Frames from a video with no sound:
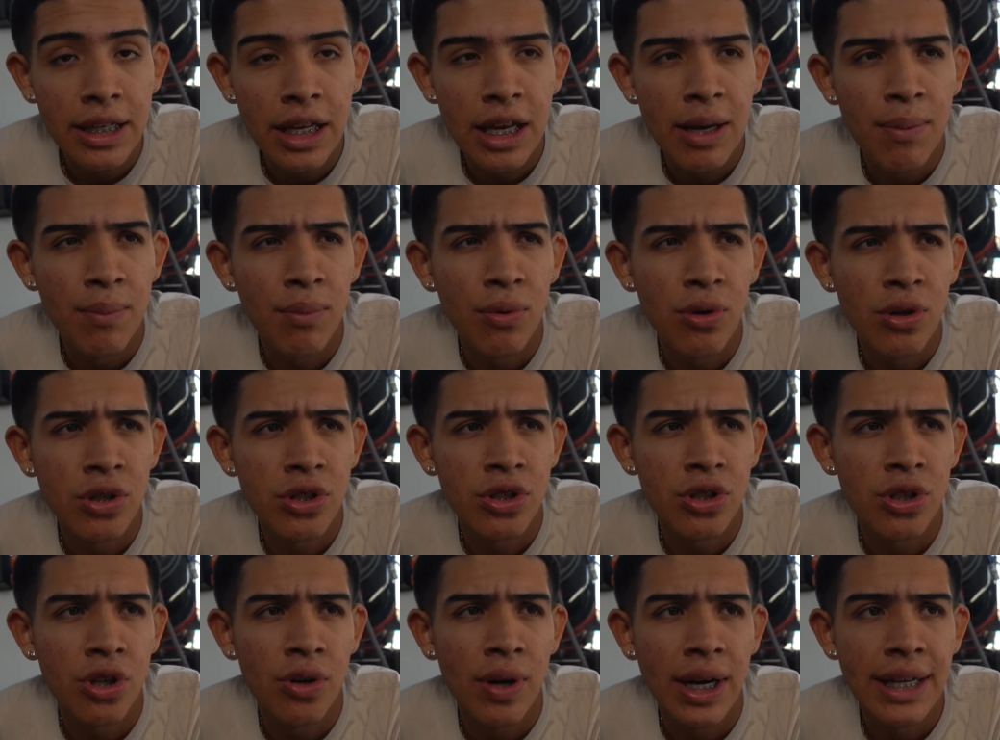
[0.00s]
and more
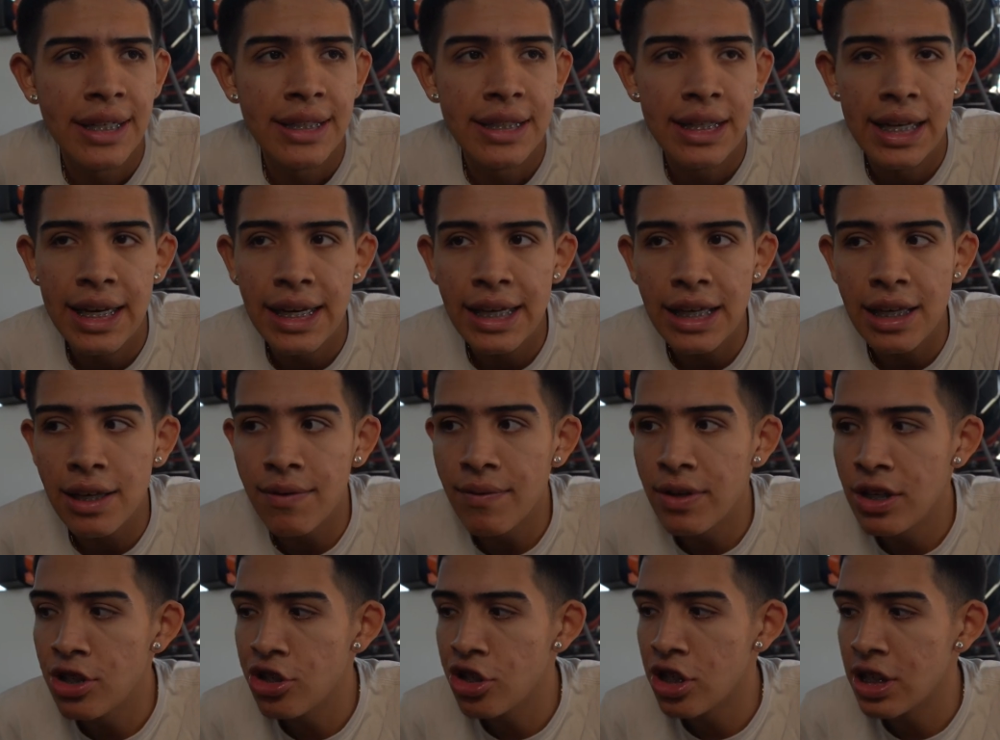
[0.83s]
so I'd say
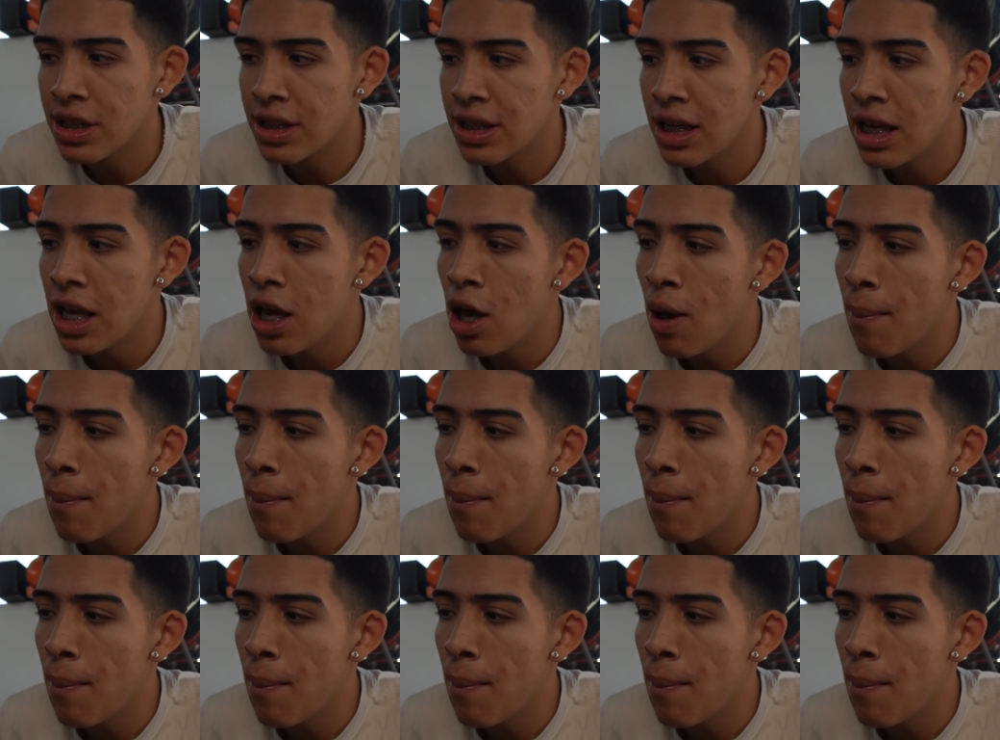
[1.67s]
even just